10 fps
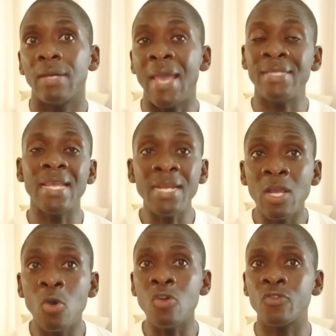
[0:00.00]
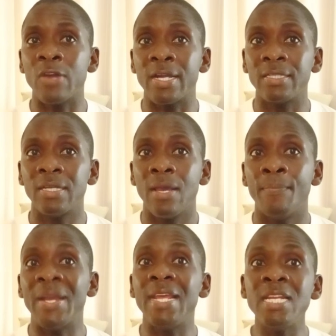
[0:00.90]
I signed a contract,
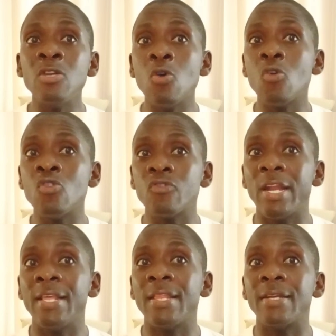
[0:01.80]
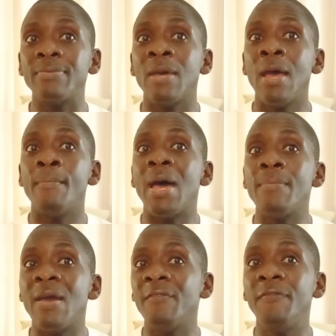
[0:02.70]
but I didn't know contrary that my,
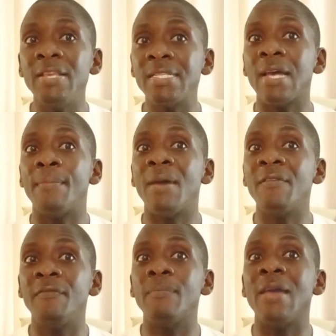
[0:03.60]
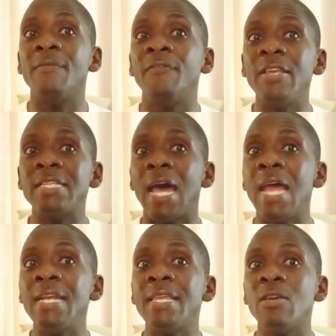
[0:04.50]
my visa, my, my visa,
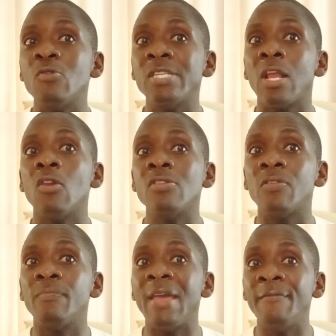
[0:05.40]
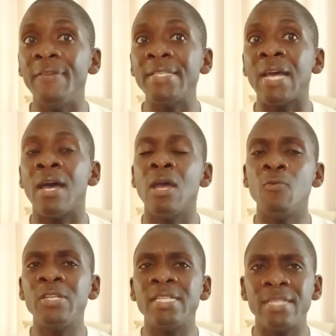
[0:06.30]
under there was a clause of my visa,
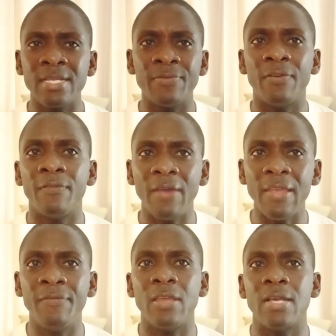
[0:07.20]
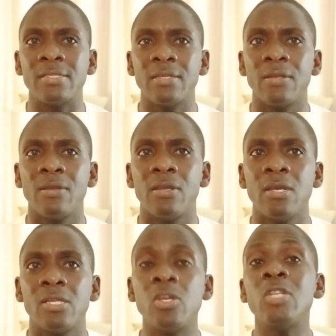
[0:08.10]
which takes for five years.
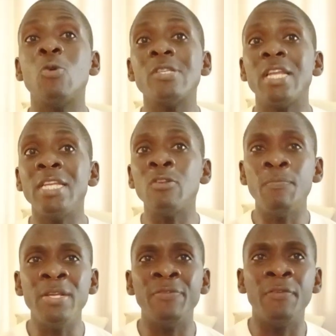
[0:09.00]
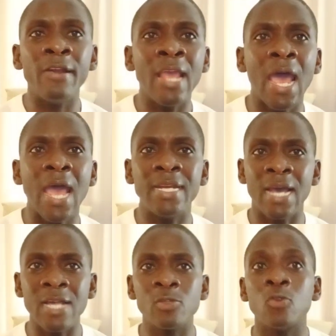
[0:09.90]
So it was a little bit very hard
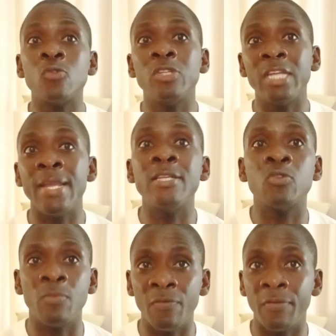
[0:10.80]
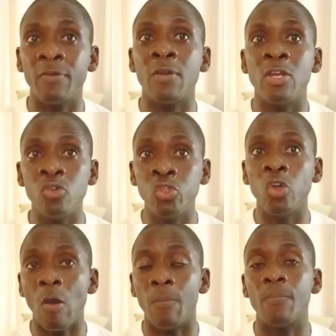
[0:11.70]
hassle to change to move to a new
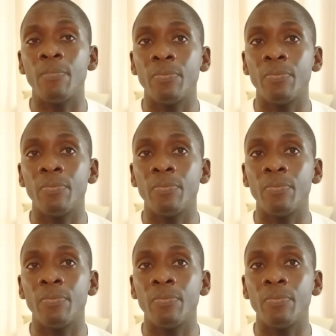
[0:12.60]
job.